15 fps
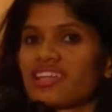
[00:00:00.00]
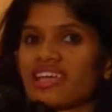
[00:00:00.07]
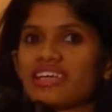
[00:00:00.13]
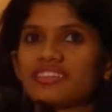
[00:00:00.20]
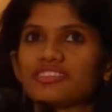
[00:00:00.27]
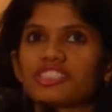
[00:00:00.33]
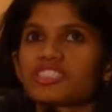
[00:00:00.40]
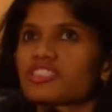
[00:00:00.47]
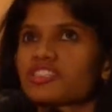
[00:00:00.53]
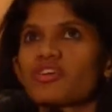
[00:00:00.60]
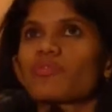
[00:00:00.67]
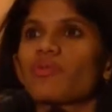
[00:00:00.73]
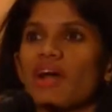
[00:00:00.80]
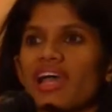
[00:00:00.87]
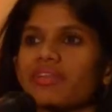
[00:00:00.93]
Like just a
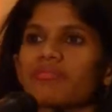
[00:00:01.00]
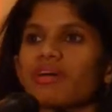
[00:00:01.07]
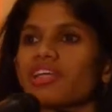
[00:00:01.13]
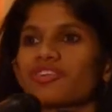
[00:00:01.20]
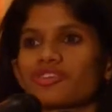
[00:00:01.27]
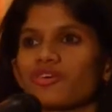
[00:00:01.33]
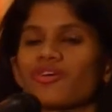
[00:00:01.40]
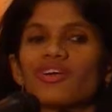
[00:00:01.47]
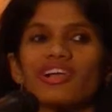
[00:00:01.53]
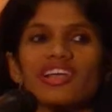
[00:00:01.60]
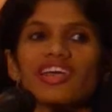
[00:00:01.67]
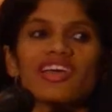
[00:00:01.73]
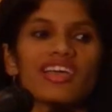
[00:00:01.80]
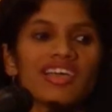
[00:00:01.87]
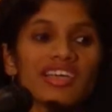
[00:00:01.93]
one month
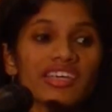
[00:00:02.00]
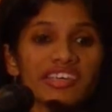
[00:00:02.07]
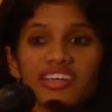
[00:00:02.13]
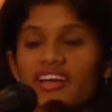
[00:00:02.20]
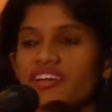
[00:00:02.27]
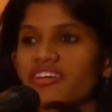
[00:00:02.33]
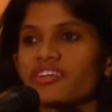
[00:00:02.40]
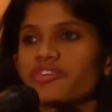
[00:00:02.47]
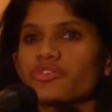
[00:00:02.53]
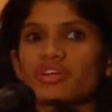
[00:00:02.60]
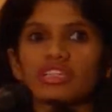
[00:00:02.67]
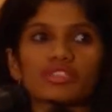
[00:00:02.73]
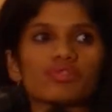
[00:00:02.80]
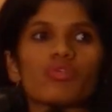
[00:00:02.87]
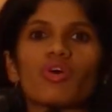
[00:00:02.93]
old here in
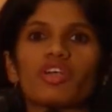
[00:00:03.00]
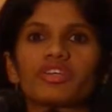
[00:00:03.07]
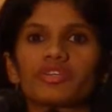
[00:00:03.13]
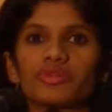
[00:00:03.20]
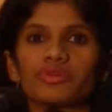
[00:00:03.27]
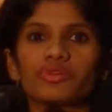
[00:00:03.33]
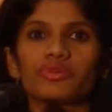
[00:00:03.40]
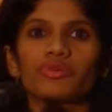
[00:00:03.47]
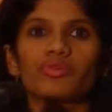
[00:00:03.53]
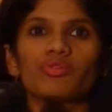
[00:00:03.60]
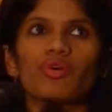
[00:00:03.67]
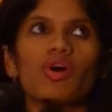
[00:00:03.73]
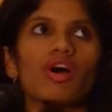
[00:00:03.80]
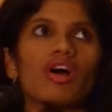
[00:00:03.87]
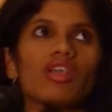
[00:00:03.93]
US, what to do,
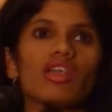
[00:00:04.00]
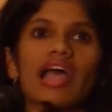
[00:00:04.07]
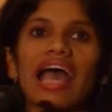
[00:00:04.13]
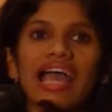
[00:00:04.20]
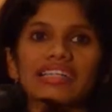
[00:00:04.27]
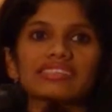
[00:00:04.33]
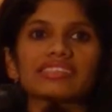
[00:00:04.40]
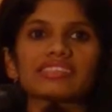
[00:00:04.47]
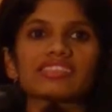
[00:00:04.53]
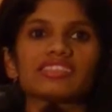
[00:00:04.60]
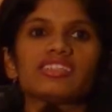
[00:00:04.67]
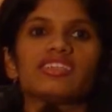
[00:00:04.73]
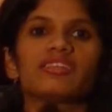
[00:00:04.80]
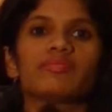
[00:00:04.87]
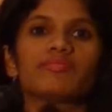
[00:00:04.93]
all
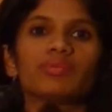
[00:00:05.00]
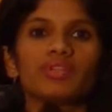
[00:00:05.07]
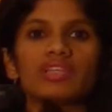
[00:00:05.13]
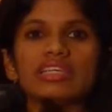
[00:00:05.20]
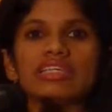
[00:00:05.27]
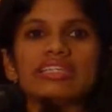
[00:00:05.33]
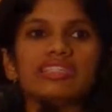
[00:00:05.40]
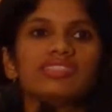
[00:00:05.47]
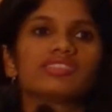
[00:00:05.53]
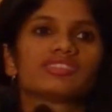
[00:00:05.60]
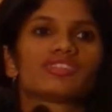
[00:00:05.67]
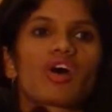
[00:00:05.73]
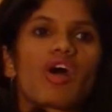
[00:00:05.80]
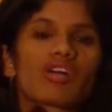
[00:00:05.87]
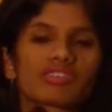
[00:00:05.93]
accident, police,
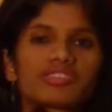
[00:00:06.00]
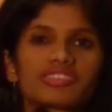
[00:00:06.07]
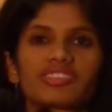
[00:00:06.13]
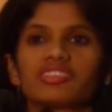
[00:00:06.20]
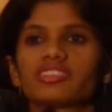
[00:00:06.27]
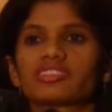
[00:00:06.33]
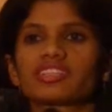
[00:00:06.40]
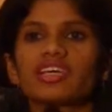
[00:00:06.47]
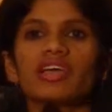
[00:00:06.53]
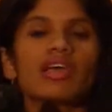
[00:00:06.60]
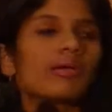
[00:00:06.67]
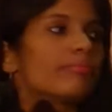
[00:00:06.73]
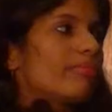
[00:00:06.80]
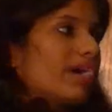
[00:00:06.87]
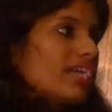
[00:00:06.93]
doctors.
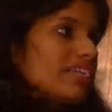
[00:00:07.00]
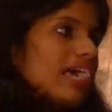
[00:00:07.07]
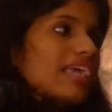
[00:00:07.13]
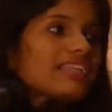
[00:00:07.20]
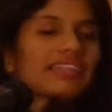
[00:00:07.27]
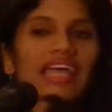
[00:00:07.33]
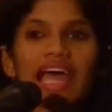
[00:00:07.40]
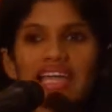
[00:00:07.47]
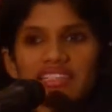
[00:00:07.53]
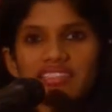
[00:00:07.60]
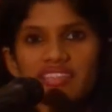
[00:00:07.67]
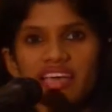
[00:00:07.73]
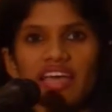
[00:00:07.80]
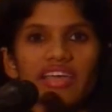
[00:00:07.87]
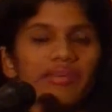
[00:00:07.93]
But at that
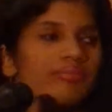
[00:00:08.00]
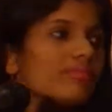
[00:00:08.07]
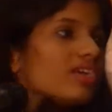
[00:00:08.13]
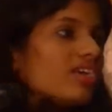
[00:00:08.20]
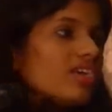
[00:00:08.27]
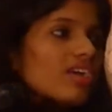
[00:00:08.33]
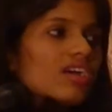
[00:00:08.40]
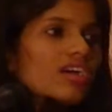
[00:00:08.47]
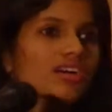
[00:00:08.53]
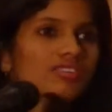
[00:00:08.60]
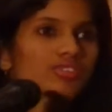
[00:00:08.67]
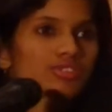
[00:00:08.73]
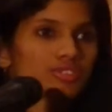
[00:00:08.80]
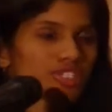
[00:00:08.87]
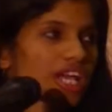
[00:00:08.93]
time,
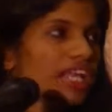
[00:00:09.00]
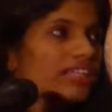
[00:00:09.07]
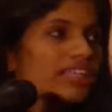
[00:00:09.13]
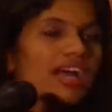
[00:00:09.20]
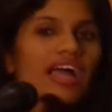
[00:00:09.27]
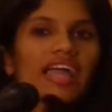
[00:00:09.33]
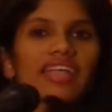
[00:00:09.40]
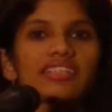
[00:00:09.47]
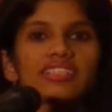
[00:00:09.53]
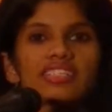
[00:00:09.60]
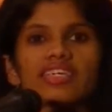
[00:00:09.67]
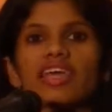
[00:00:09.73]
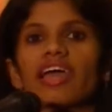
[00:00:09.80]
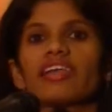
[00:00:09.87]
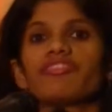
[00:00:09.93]
Sujata
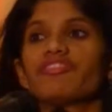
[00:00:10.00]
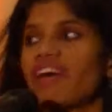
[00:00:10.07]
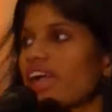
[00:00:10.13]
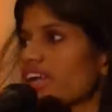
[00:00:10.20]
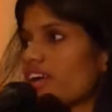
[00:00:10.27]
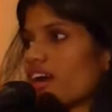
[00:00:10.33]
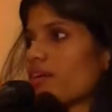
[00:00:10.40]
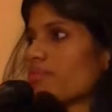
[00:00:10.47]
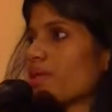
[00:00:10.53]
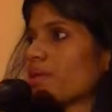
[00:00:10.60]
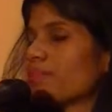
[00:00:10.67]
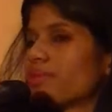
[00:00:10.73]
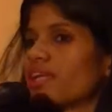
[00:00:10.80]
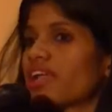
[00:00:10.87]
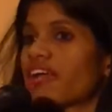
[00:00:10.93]
auntie and FICA
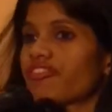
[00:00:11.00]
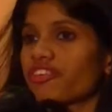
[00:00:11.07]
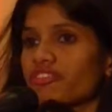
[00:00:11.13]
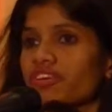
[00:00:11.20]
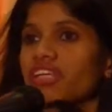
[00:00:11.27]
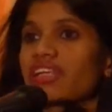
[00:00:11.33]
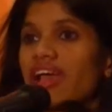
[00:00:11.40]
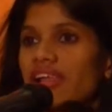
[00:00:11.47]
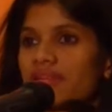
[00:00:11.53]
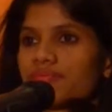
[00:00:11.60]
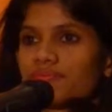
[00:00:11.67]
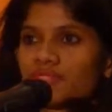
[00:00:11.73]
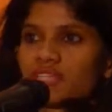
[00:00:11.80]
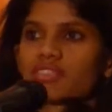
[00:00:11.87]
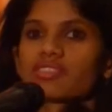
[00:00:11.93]
people, everyone
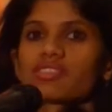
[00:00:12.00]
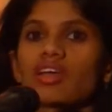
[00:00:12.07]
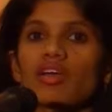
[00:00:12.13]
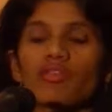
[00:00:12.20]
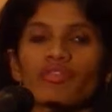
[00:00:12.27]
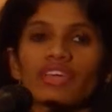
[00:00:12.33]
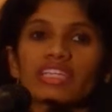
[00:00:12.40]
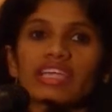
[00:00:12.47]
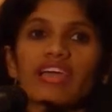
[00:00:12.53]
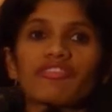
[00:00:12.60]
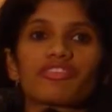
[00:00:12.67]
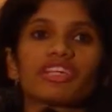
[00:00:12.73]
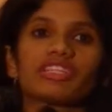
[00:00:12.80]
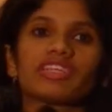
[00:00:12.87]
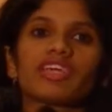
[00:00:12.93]
helped us with
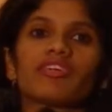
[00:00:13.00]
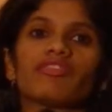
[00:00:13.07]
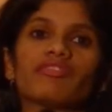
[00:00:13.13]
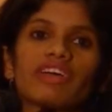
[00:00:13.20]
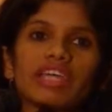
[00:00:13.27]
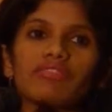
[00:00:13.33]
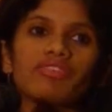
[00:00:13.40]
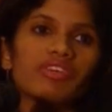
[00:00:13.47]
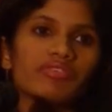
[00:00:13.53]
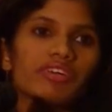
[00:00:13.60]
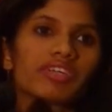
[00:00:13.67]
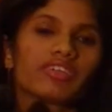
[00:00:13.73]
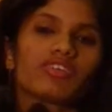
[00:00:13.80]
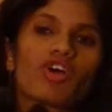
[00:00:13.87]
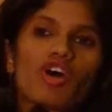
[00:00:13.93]
everything. When we
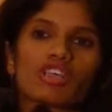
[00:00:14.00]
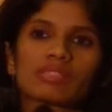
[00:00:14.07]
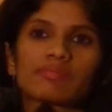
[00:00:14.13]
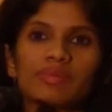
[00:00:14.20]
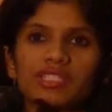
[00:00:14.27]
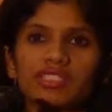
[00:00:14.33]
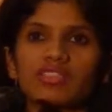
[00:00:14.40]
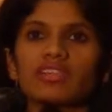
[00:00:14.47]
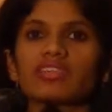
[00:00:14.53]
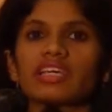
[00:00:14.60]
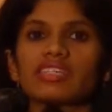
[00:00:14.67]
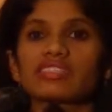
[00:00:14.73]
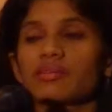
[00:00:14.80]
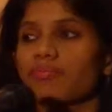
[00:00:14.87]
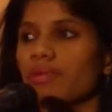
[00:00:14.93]
were in hospital,
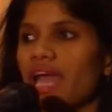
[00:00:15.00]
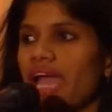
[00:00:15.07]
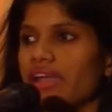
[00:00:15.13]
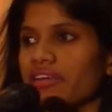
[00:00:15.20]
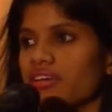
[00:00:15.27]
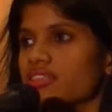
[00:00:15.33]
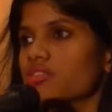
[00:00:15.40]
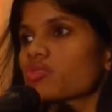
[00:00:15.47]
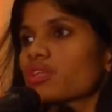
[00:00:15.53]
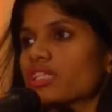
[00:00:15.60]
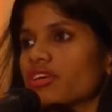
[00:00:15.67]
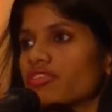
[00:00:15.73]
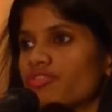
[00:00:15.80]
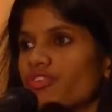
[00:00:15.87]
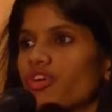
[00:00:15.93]
they supplied us with
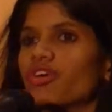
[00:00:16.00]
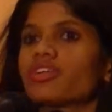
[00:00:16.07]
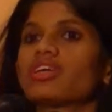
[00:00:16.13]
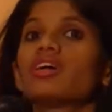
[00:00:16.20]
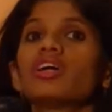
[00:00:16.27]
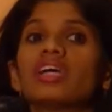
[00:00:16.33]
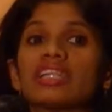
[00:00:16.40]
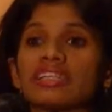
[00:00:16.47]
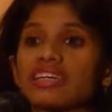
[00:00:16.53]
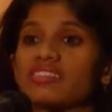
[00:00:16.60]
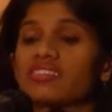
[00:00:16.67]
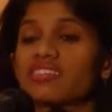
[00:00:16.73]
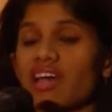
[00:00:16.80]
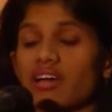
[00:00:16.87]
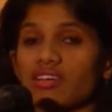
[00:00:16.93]
the food,
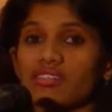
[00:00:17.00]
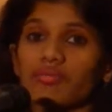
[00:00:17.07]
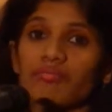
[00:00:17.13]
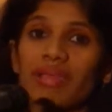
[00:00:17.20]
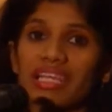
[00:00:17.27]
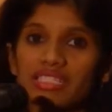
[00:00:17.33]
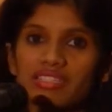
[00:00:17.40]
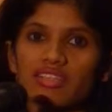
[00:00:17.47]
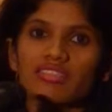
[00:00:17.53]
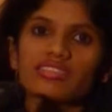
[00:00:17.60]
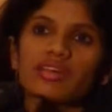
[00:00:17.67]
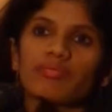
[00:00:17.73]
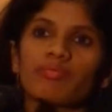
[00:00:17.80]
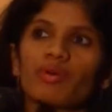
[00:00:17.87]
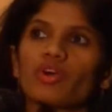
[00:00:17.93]
then su mental
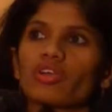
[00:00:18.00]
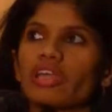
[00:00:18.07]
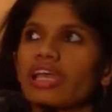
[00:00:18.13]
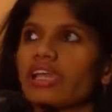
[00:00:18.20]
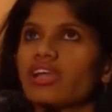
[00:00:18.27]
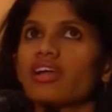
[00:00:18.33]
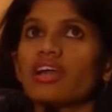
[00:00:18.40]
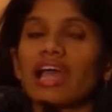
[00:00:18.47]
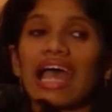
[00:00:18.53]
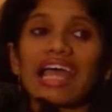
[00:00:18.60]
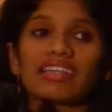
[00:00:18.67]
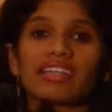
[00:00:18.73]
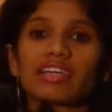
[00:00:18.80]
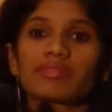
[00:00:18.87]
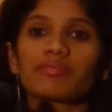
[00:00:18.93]
support. Like
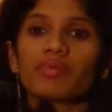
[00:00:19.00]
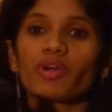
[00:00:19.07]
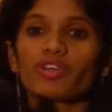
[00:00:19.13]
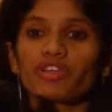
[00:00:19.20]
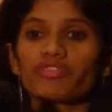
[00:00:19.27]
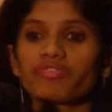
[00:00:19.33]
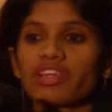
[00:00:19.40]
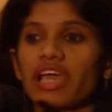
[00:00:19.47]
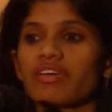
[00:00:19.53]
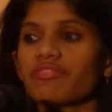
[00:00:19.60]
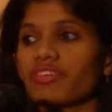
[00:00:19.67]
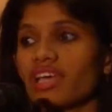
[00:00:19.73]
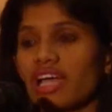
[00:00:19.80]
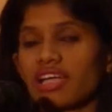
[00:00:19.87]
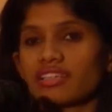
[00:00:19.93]
at that point of
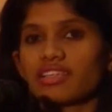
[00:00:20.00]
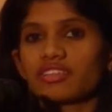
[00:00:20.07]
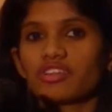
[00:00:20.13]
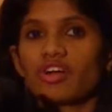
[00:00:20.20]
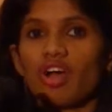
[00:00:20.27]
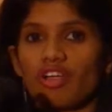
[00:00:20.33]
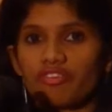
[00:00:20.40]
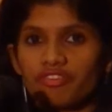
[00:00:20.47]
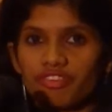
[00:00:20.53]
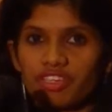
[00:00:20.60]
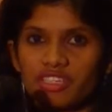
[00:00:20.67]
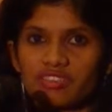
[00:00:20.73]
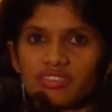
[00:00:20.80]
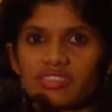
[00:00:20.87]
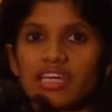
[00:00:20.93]
time, we had that
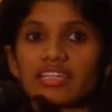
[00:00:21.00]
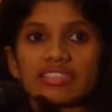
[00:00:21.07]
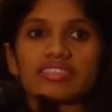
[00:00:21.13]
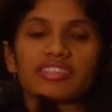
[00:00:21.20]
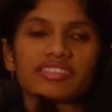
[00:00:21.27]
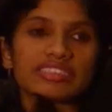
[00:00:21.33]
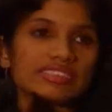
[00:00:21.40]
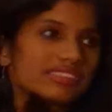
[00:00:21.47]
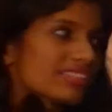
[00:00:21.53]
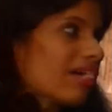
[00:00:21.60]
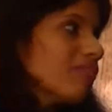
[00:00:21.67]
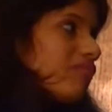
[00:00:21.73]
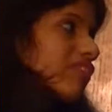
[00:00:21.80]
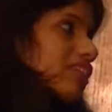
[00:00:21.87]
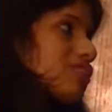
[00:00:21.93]
confidence that there is
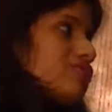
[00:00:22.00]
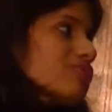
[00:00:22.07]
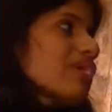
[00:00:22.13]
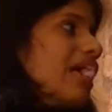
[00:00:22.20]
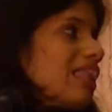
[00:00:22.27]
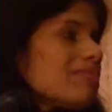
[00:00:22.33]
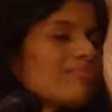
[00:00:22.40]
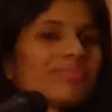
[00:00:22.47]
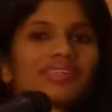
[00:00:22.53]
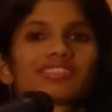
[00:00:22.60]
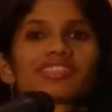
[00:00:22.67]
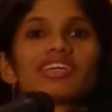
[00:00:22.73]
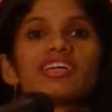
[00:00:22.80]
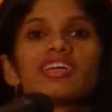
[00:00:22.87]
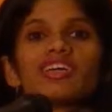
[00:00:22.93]
someone to help
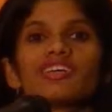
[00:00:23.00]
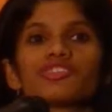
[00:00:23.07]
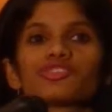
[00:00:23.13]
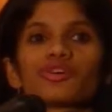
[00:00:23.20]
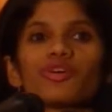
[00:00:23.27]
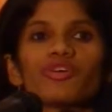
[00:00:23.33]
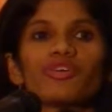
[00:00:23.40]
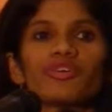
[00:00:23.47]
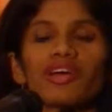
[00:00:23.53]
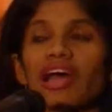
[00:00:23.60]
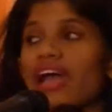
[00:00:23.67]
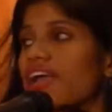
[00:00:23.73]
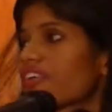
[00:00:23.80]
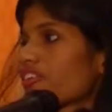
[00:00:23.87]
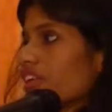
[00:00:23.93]
us. So
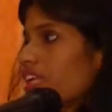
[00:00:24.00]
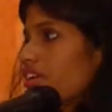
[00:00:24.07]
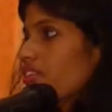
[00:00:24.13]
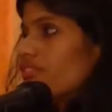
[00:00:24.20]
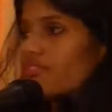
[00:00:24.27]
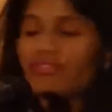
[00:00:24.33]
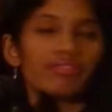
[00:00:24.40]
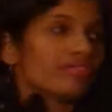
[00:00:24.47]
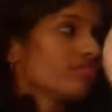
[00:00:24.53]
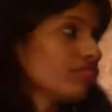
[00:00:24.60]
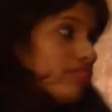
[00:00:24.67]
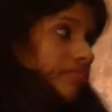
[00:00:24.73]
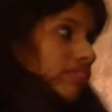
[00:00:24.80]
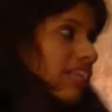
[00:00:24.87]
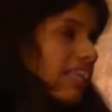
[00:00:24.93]
I really
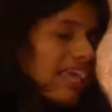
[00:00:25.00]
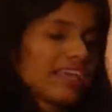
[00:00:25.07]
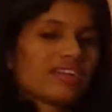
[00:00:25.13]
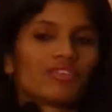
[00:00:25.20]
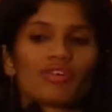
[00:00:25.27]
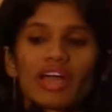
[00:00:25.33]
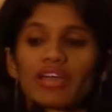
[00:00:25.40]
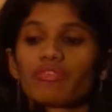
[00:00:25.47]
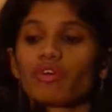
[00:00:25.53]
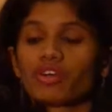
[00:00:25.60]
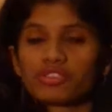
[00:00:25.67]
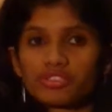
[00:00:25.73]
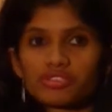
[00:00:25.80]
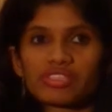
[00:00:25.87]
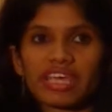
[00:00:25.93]
like I
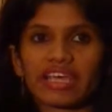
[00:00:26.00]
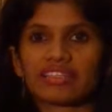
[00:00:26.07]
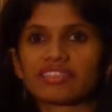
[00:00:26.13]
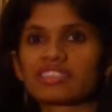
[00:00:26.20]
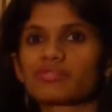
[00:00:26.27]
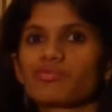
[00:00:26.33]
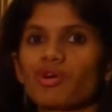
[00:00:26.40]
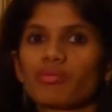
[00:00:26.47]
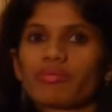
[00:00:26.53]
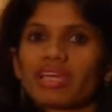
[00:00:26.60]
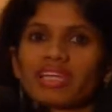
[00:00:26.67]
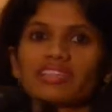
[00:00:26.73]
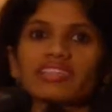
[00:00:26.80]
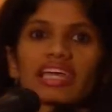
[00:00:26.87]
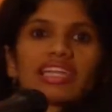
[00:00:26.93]
want to take this
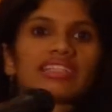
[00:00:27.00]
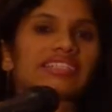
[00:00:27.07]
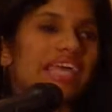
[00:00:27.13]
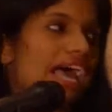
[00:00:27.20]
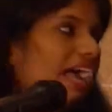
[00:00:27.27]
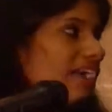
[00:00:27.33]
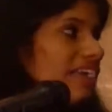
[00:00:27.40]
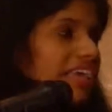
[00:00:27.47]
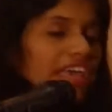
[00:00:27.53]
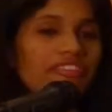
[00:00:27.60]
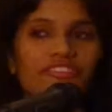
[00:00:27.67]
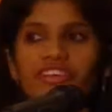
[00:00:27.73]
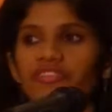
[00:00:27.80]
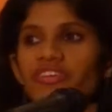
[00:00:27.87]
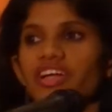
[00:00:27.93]
moment and thank
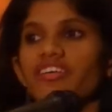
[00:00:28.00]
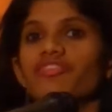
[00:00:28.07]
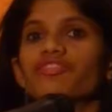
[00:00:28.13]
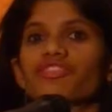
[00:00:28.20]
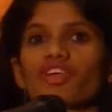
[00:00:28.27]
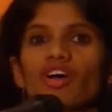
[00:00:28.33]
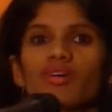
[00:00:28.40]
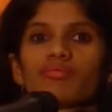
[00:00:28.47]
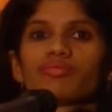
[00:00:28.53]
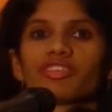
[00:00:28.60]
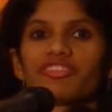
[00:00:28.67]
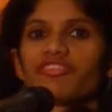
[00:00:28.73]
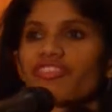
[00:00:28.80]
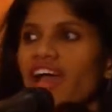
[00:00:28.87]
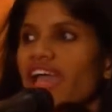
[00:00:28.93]
everyone from
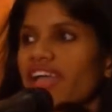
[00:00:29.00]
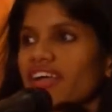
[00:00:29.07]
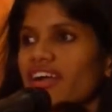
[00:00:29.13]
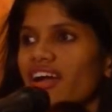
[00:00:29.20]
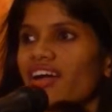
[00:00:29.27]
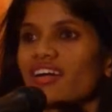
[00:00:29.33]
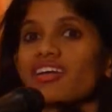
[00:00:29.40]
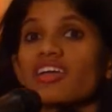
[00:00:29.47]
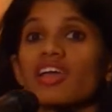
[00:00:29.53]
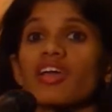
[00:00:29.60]
the FICA.